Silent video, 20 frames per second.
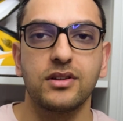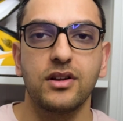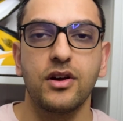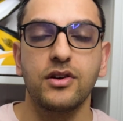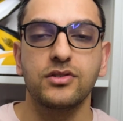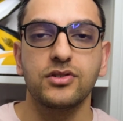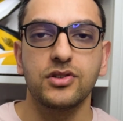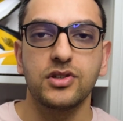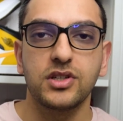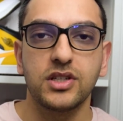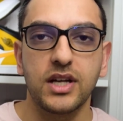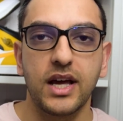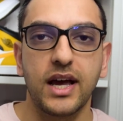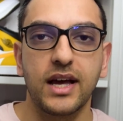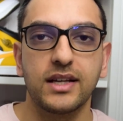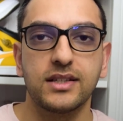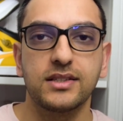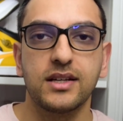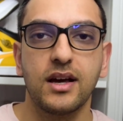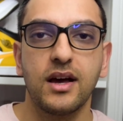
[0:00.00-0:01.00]
loads of
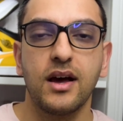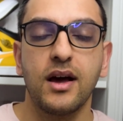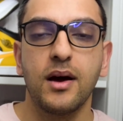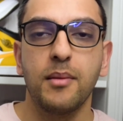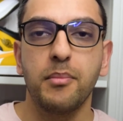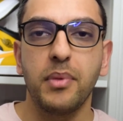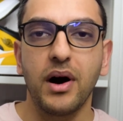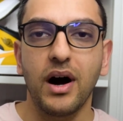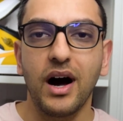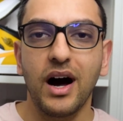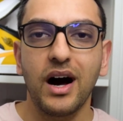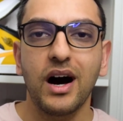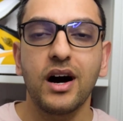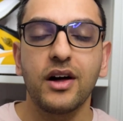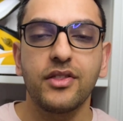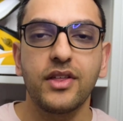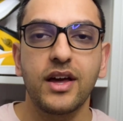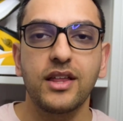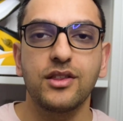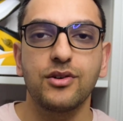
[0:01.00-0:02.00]
shares, but
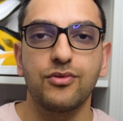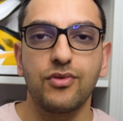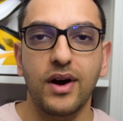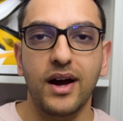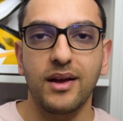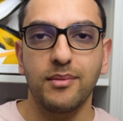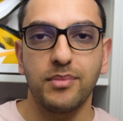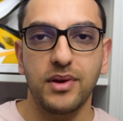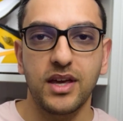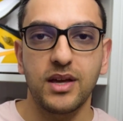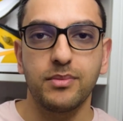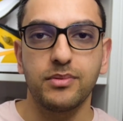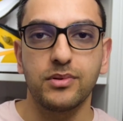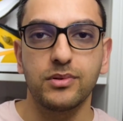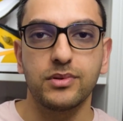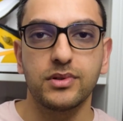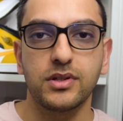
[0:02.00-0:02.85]
are they the right people?